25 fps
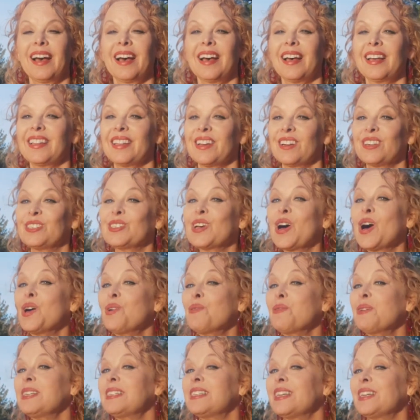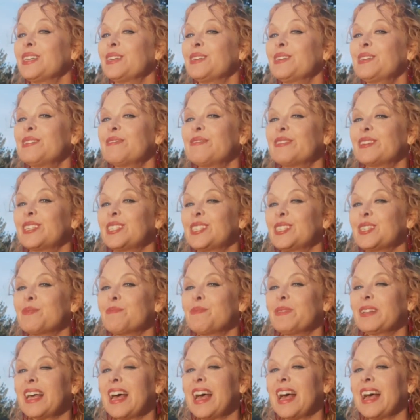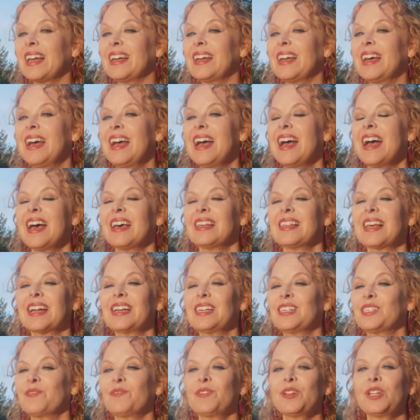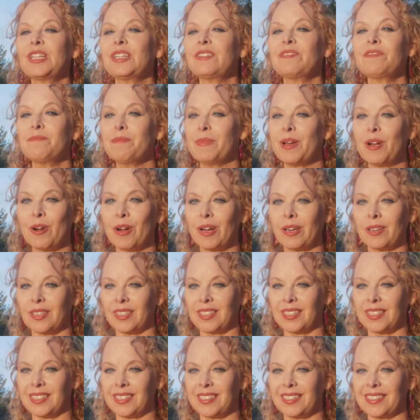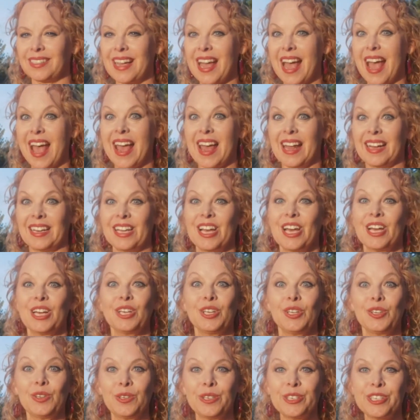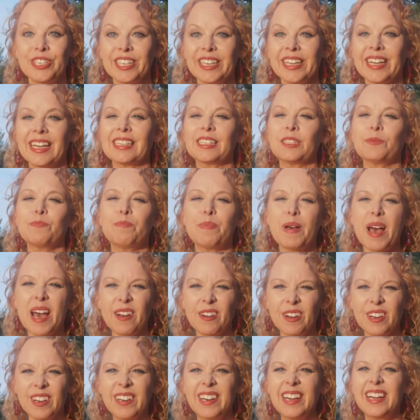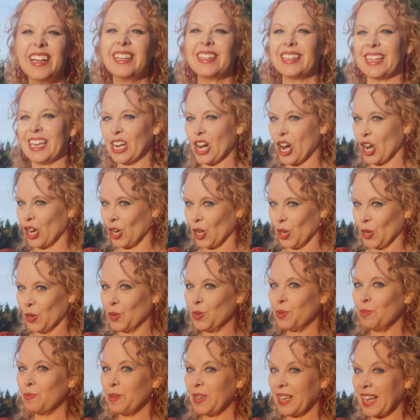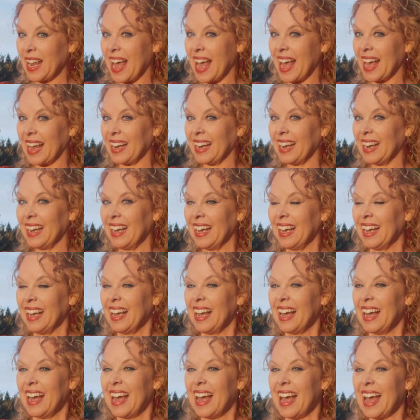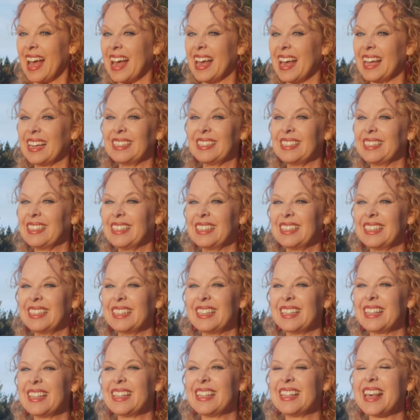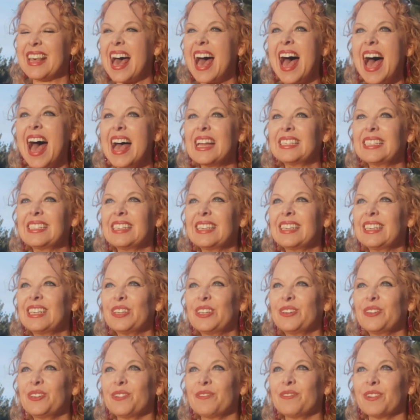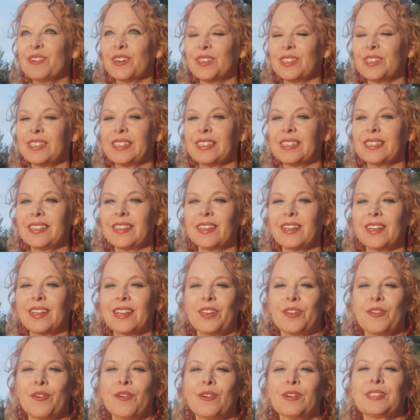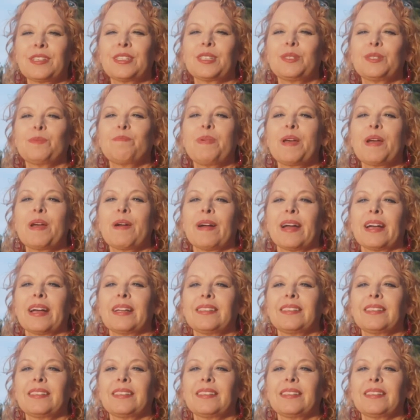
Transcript: there's always a universal plan that is full of miracles, and usually it's better than our own plan. And that universe, your spirit,